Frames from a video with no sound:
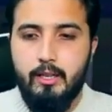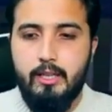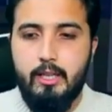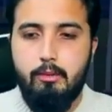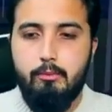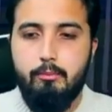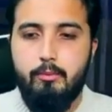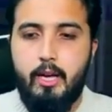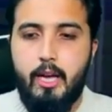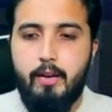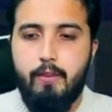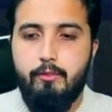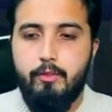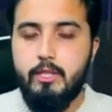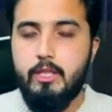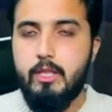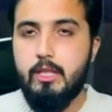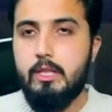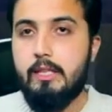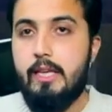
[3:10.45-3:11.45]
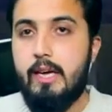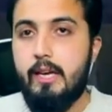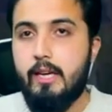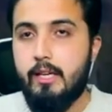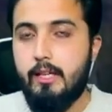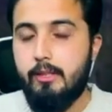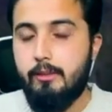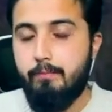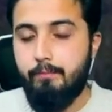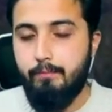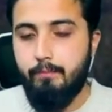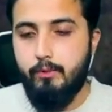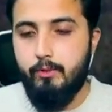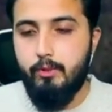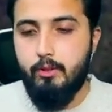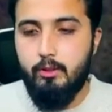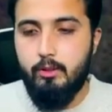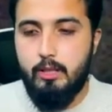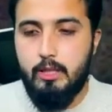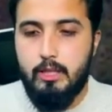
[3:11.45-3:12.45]
Now, every single decade,
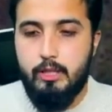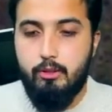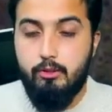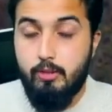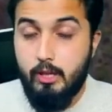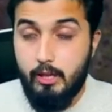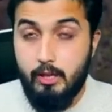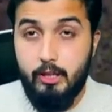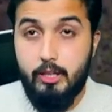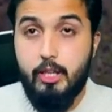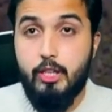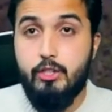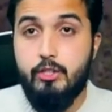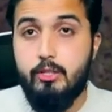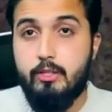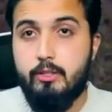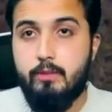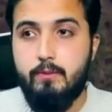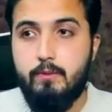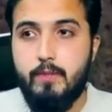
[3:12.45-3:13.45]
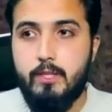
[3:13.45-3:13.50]
the United Nations,